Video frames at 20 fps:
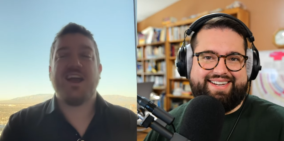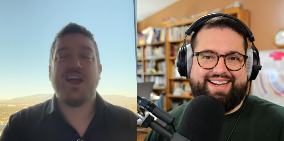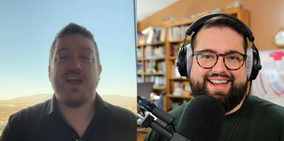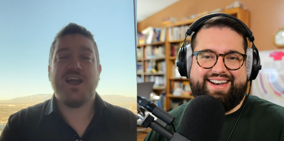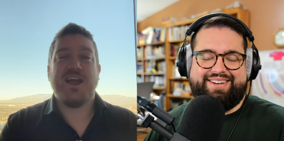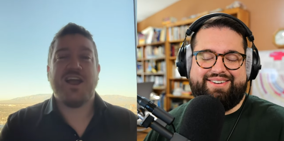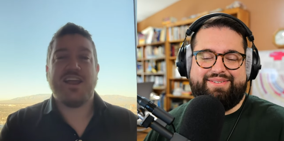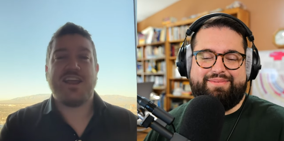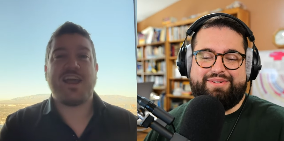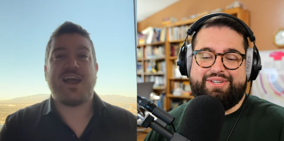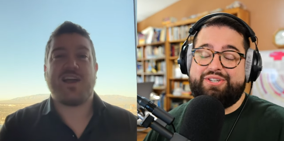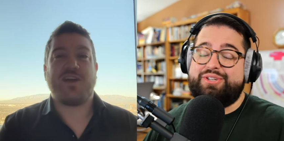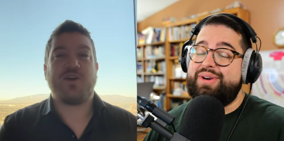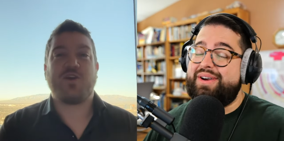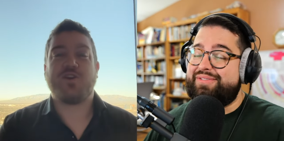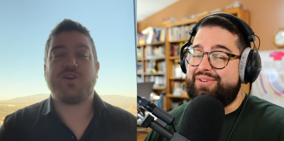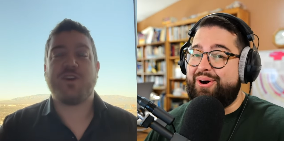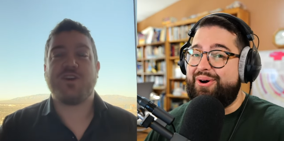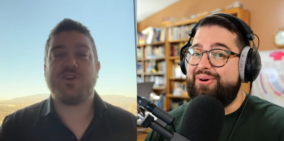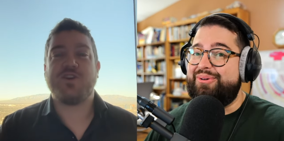Speaker 1: you got to do. Yeah, you do
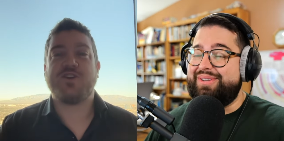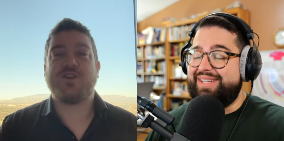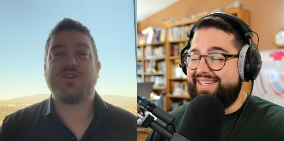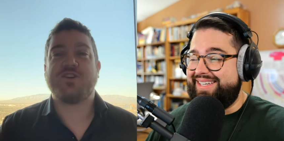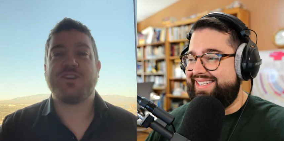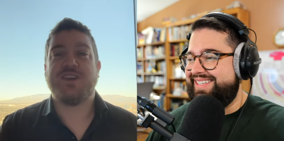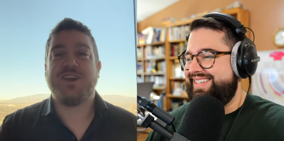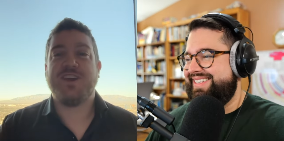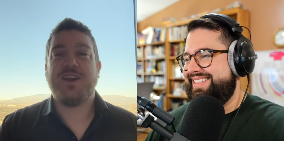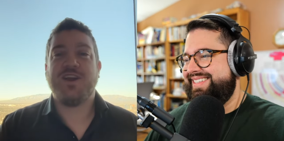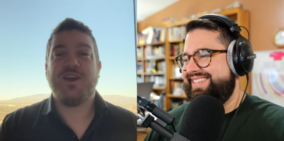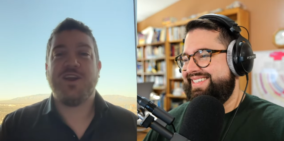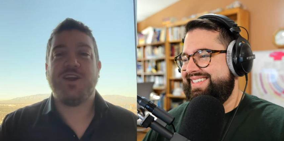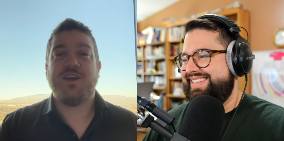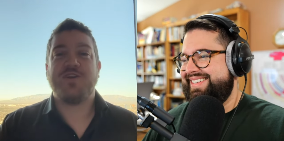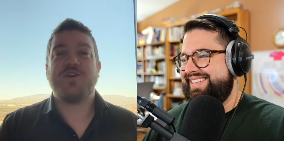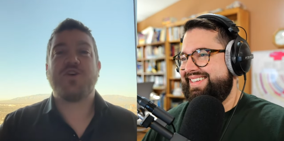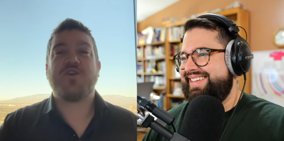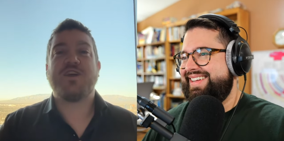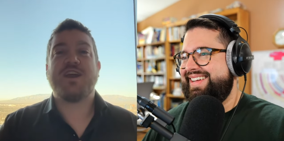have to hold just,
Speaker 2: it.
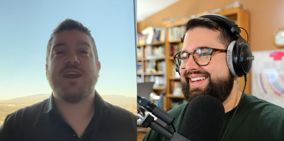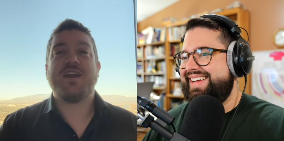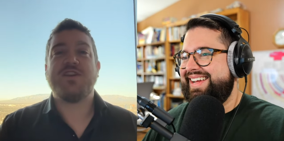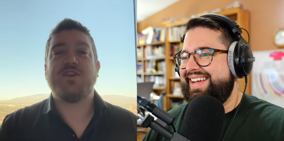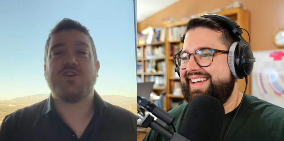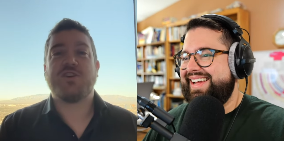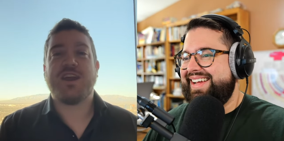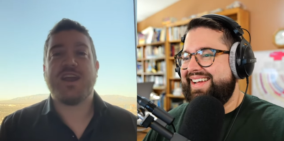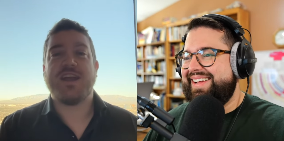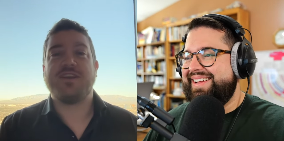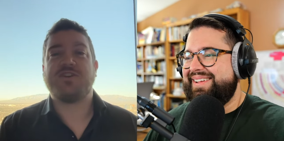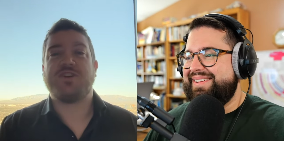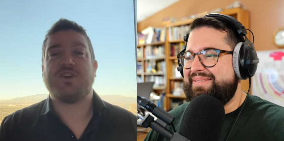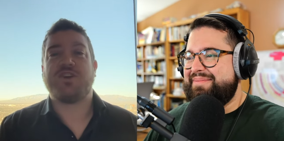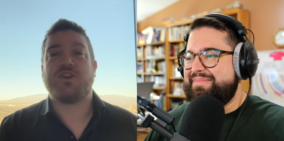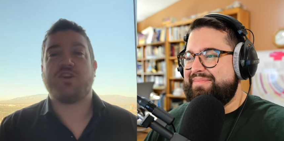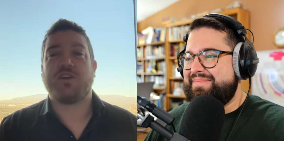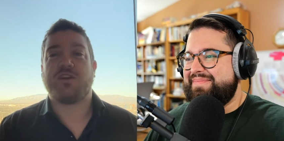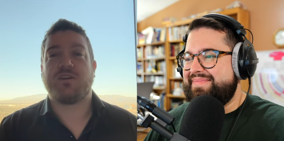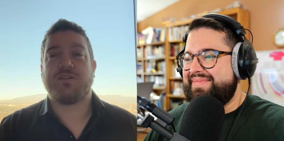You're in your kitchen.
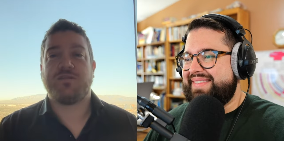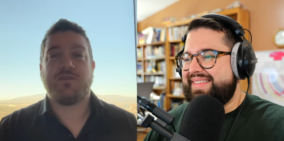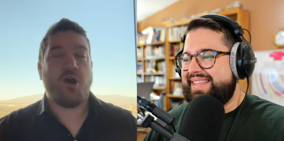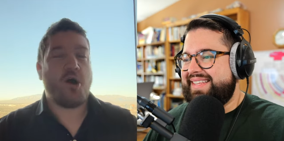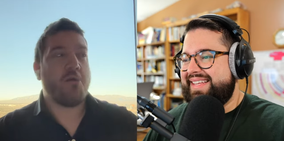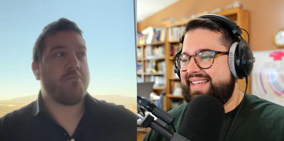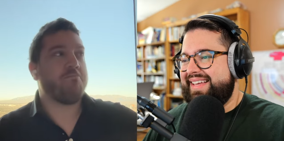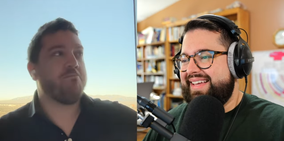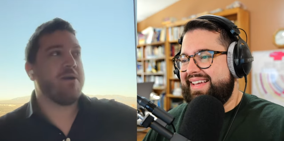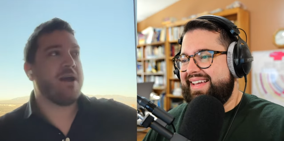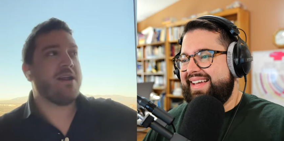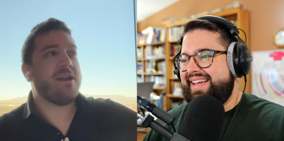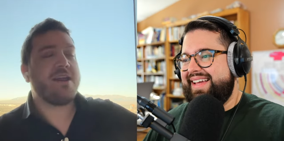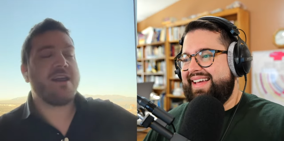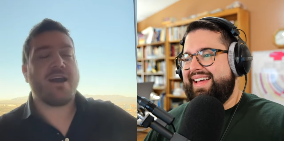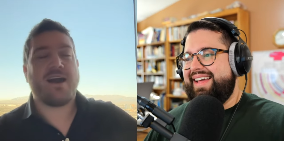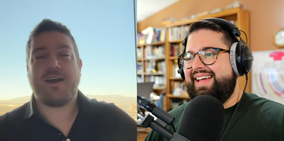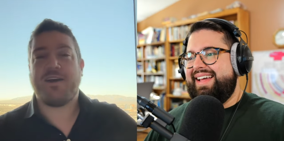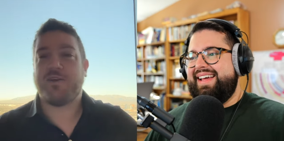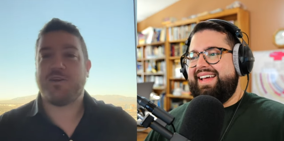You're like, oh, Billy,
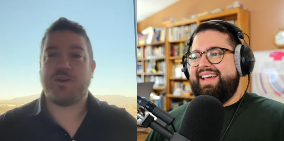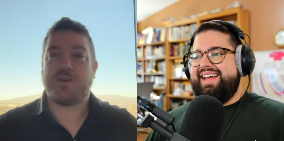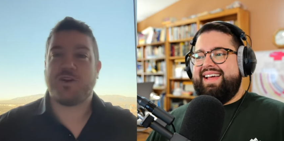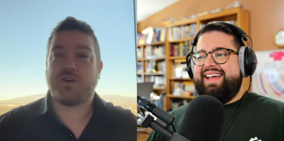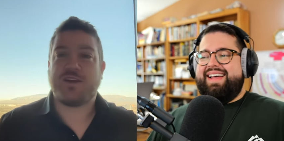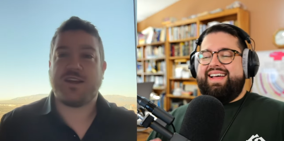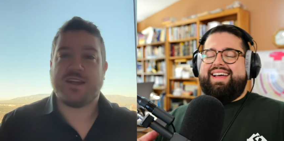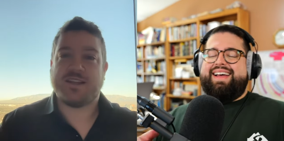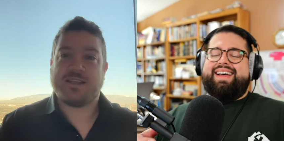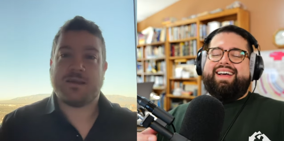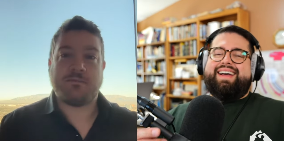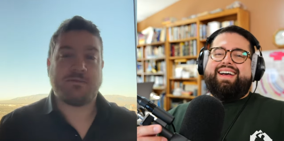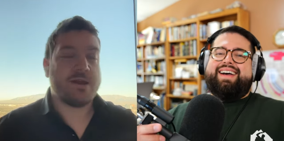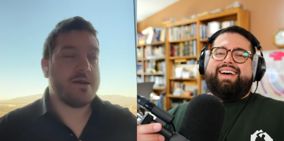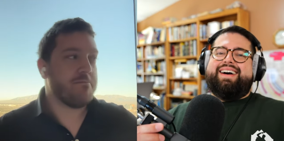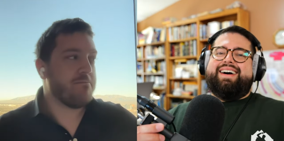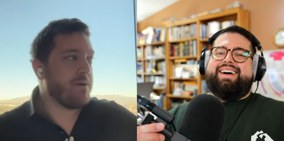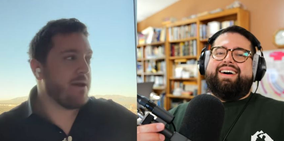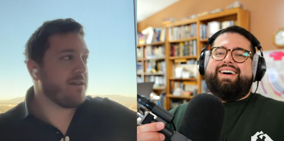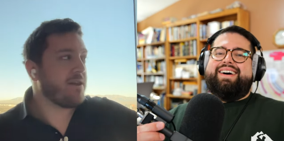I don't know your kid's names.
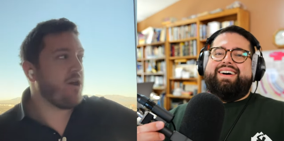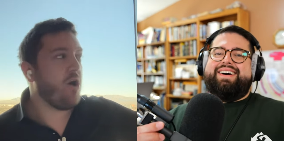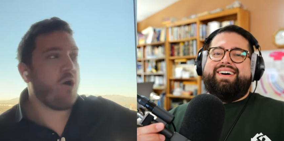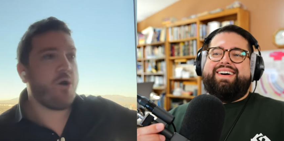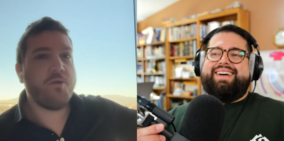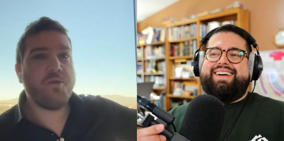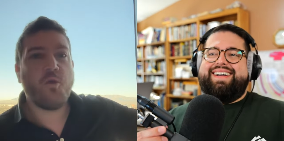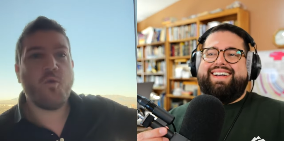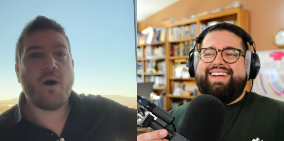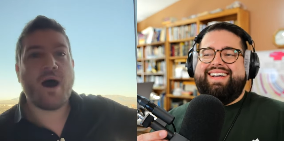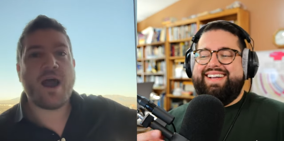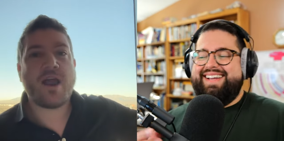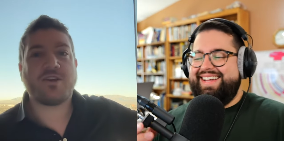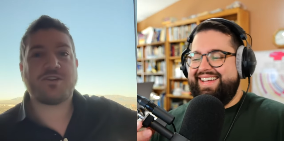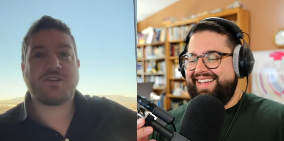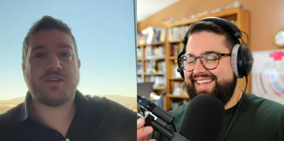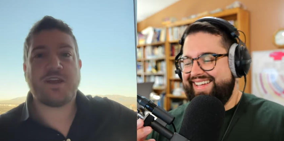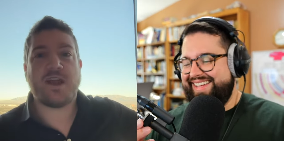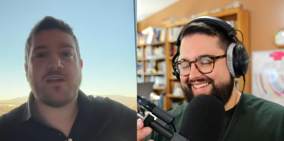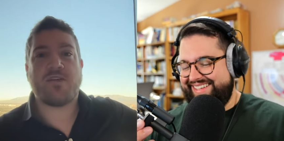Billy, hold the wires
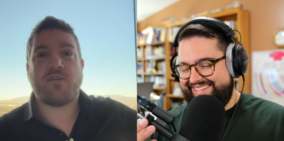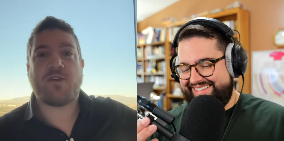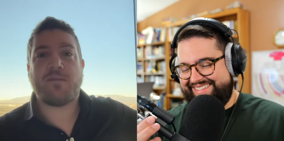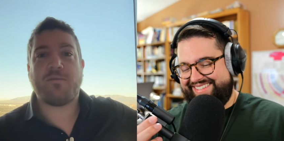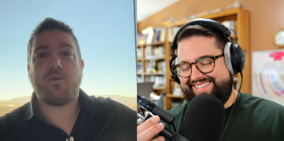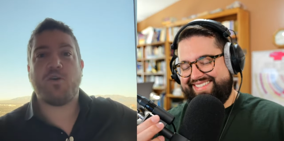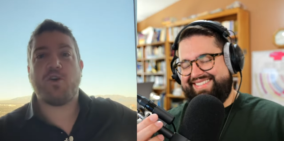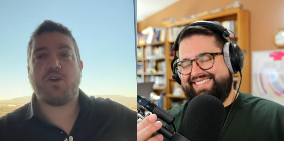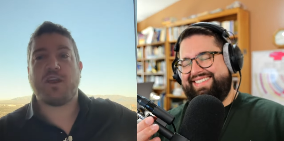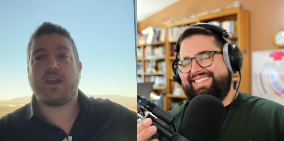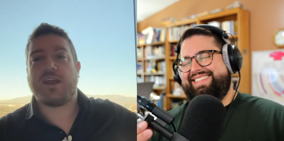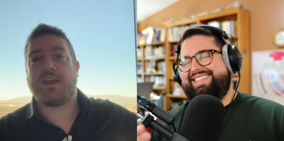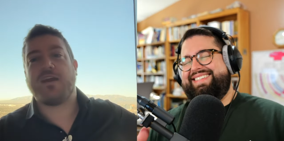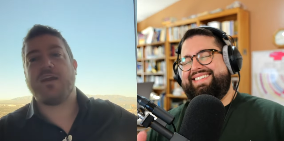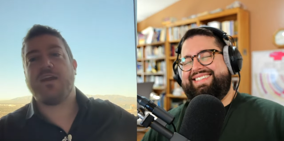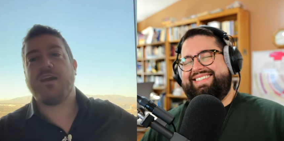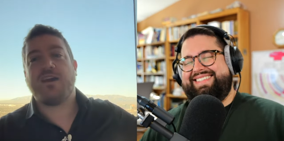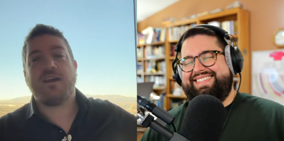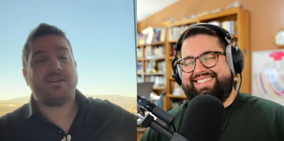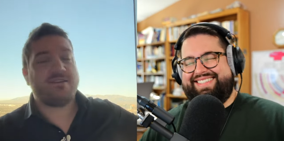together. I'm cooking. And
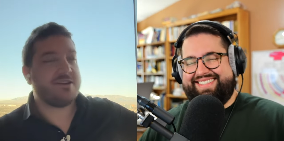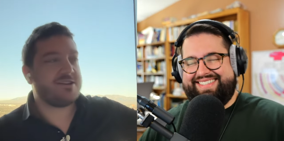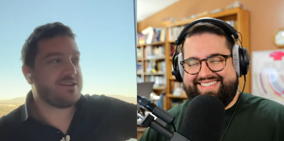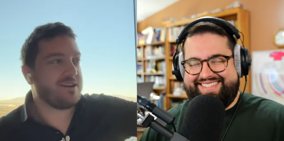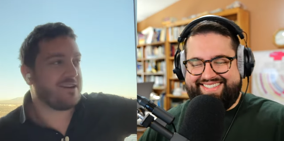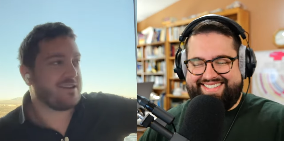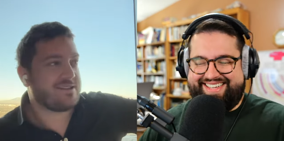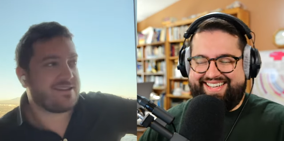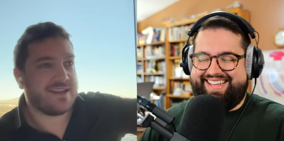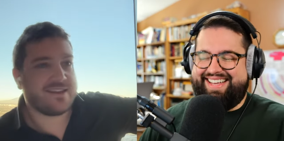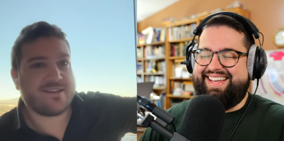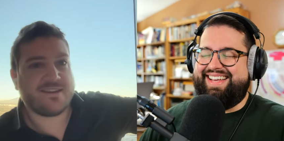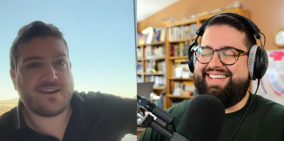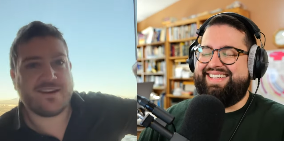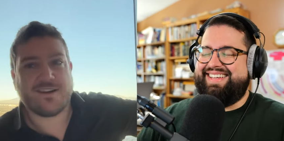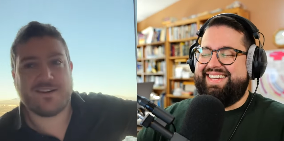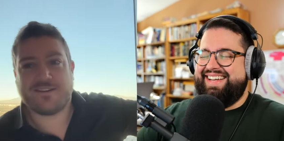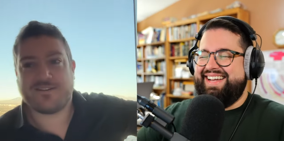you just got to sit there